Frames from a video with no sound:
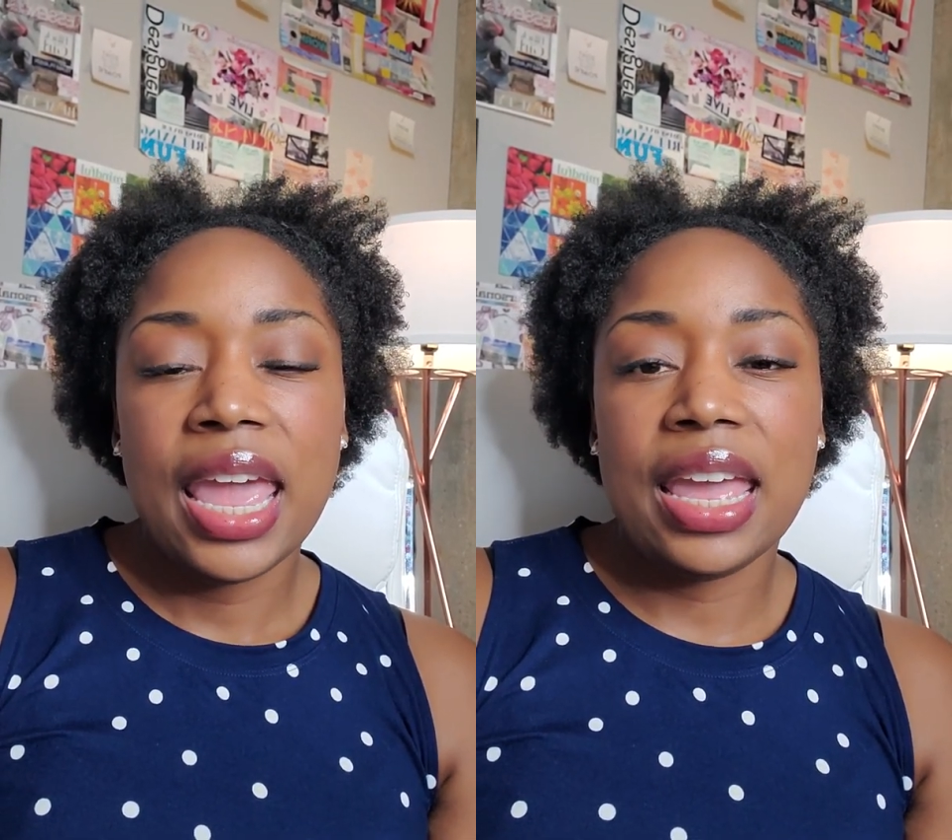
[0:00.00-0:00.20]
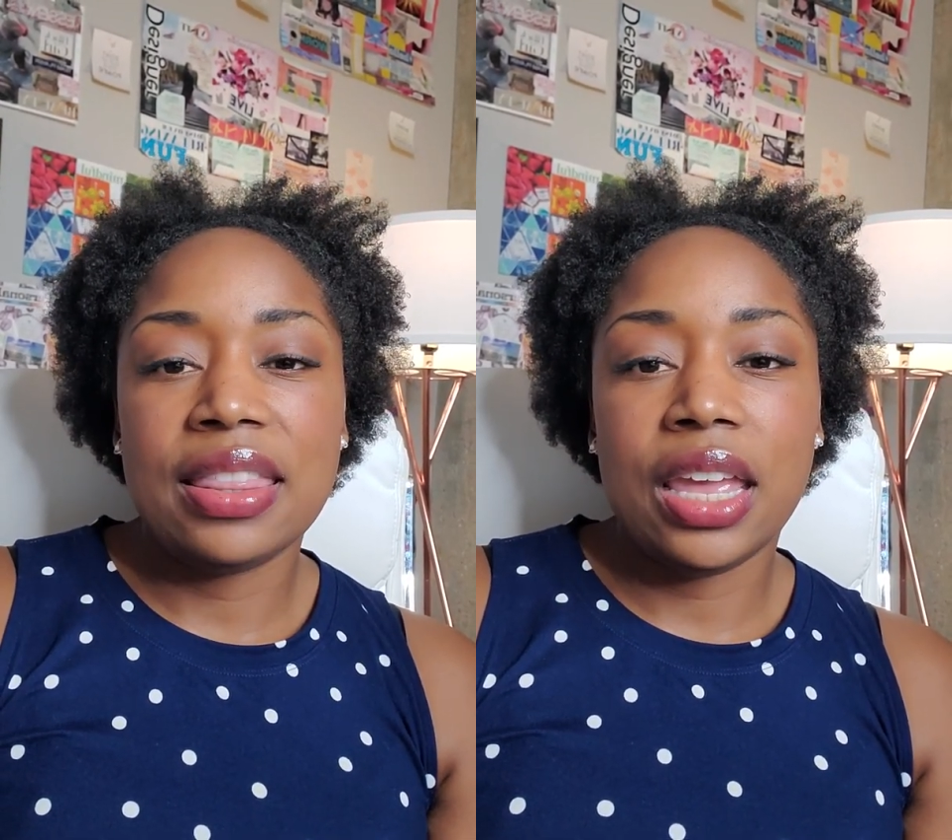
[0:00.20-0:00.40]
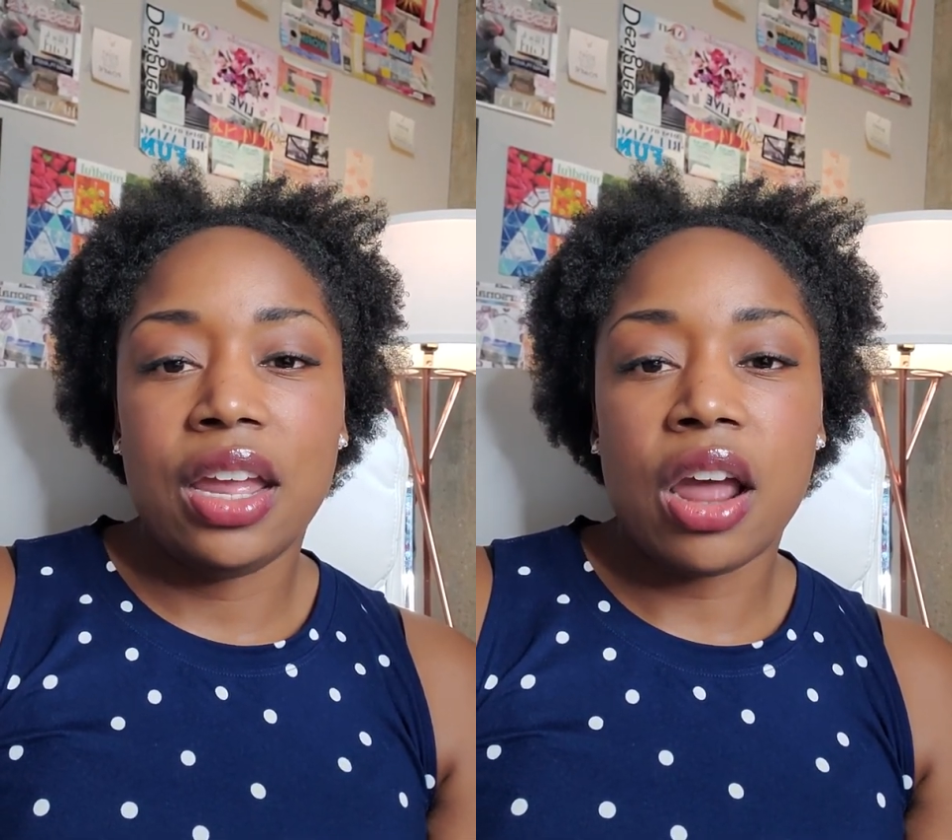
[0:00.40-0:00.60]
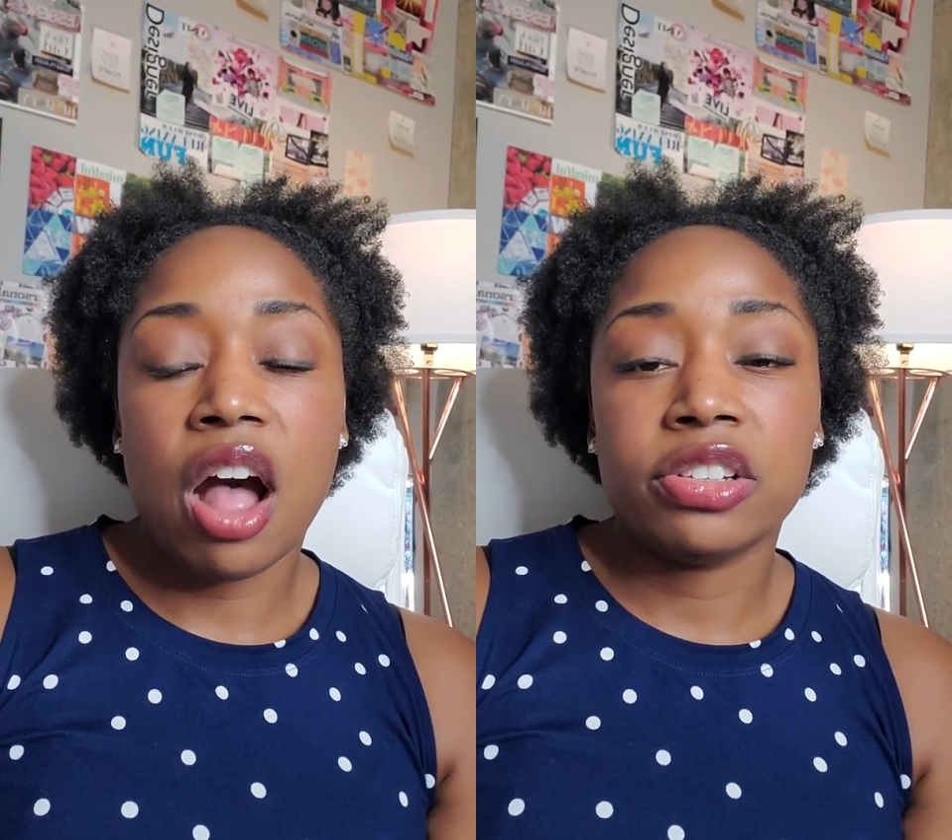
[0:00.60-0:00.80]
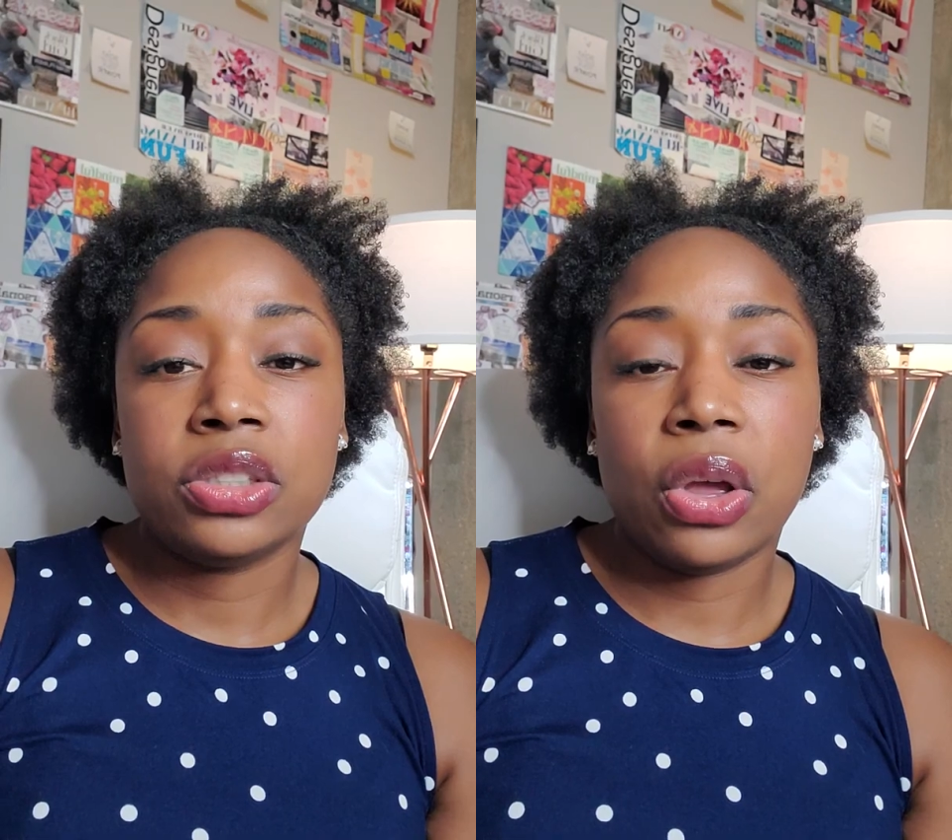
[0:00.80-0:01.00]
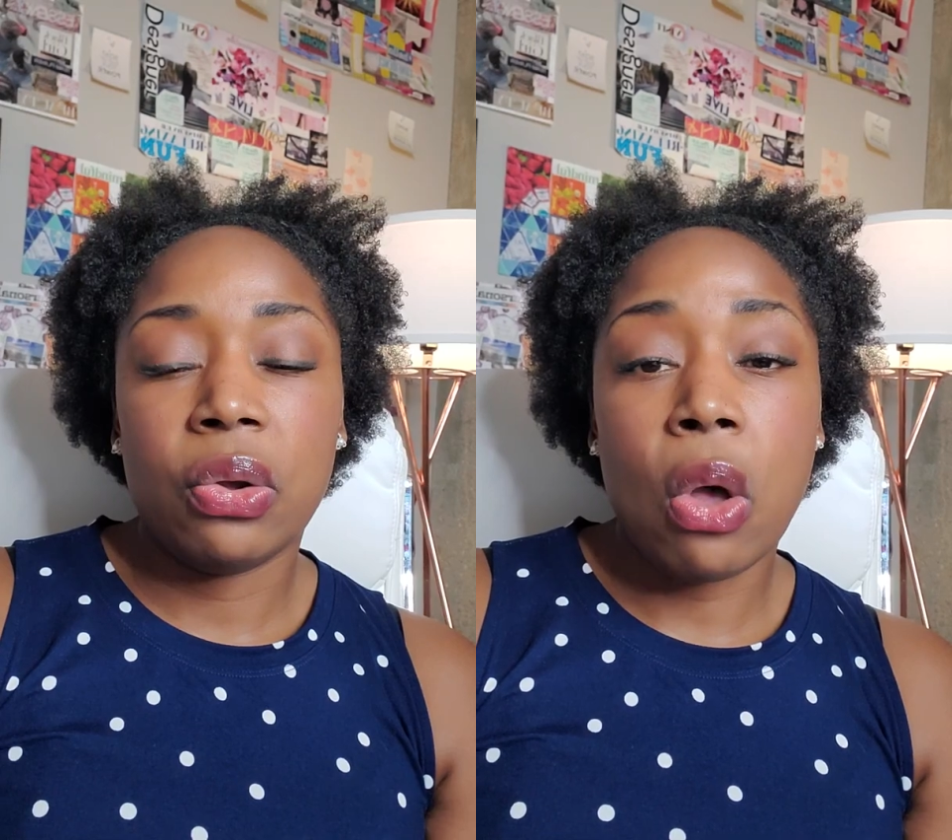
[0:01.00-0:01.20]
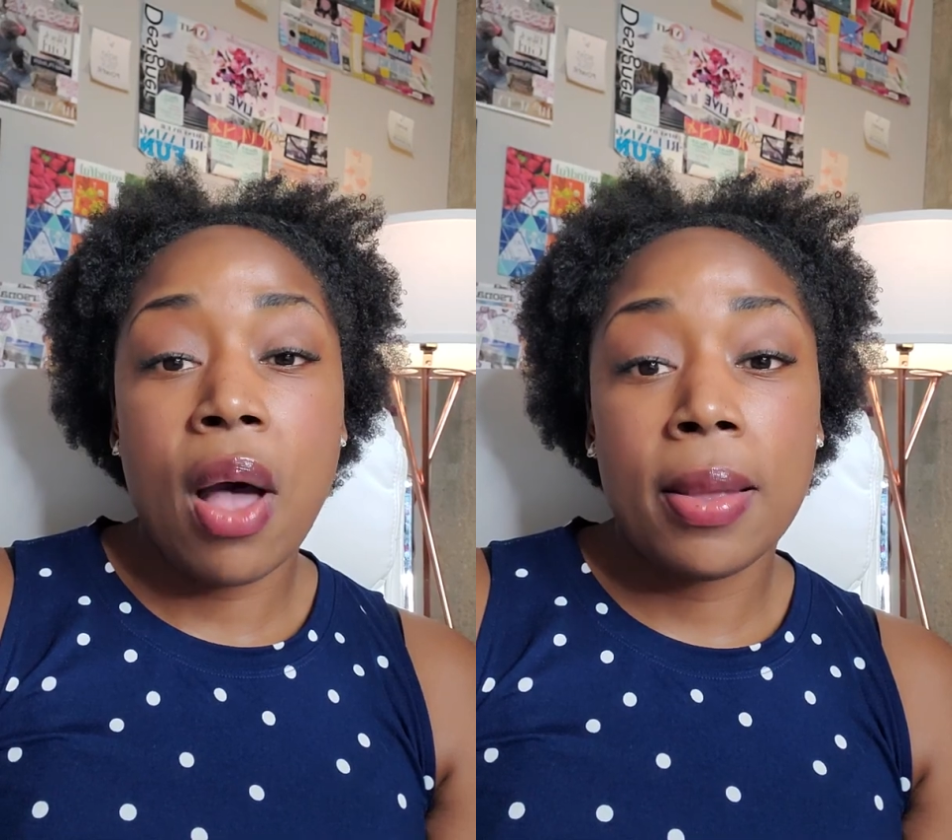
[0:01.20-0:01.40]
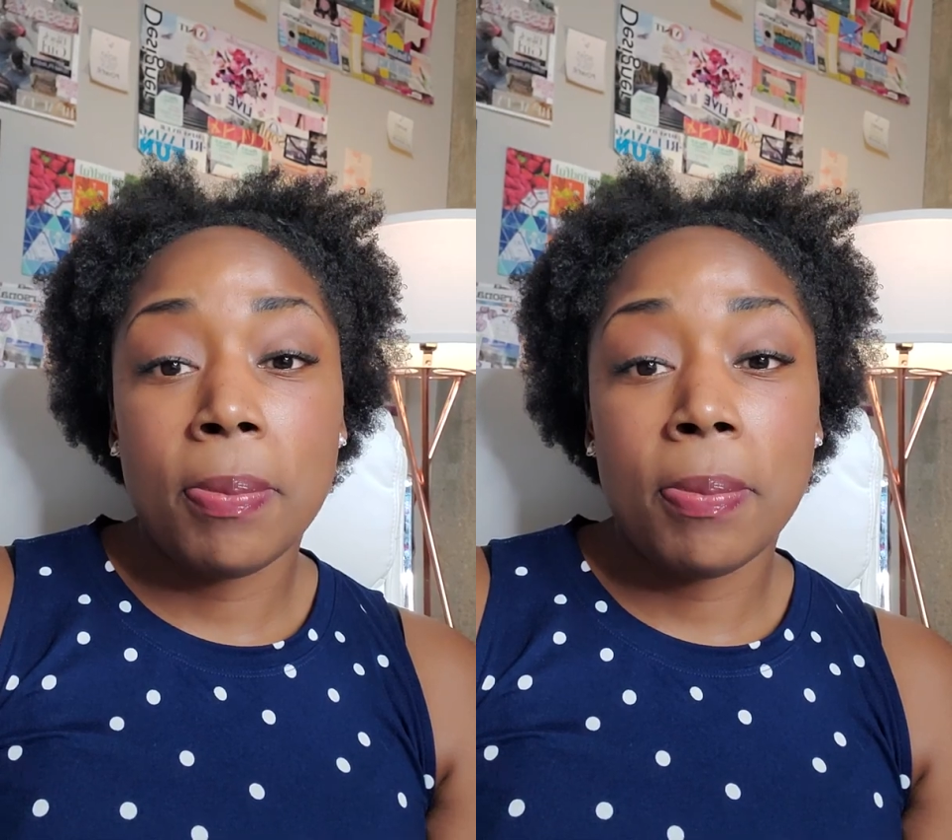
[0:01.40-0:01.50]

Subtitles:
and then also going